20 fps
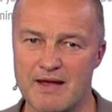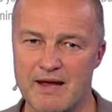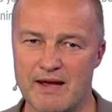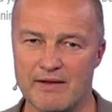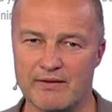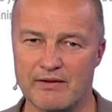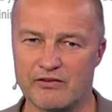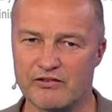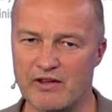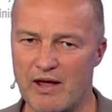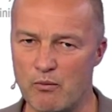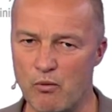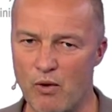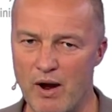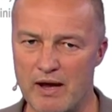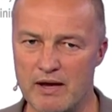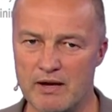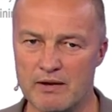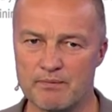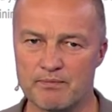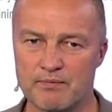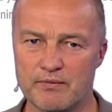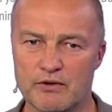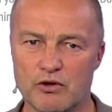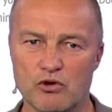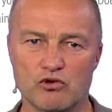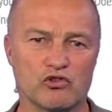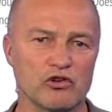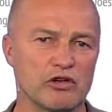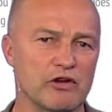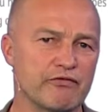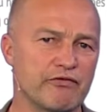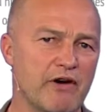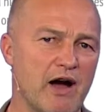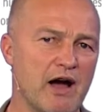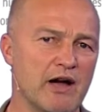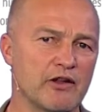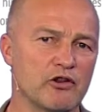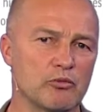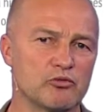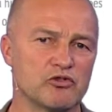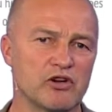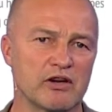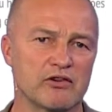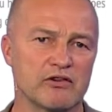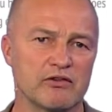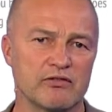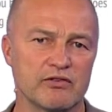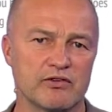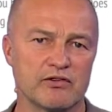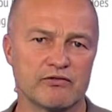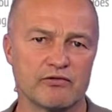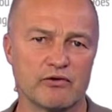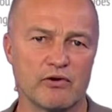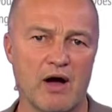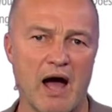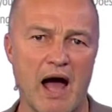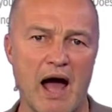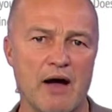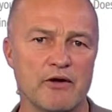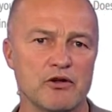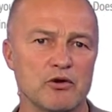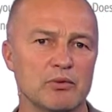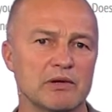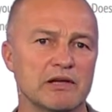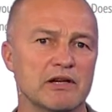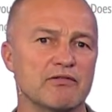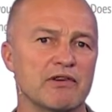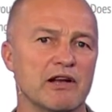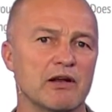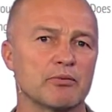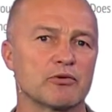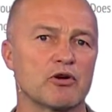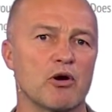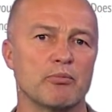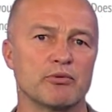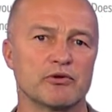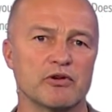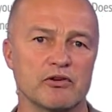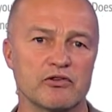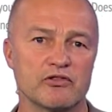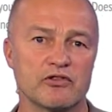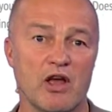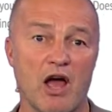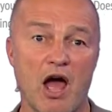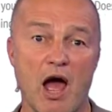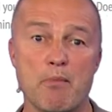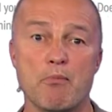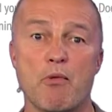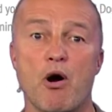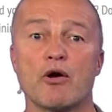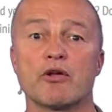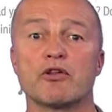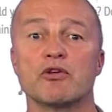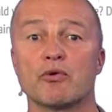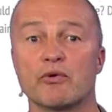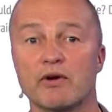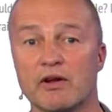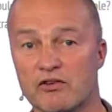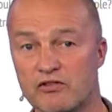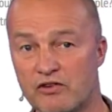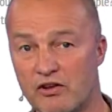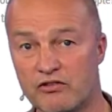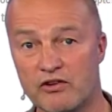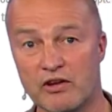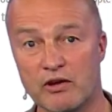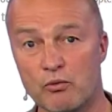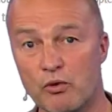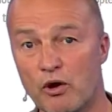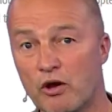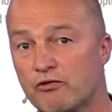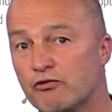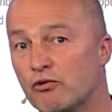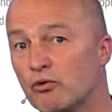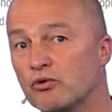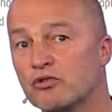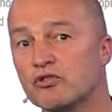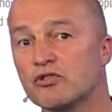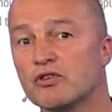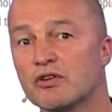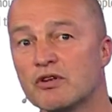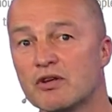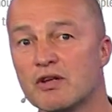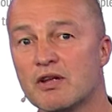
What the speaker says: In the same way, you should define objectives for how you will develop competence among your existing workforce.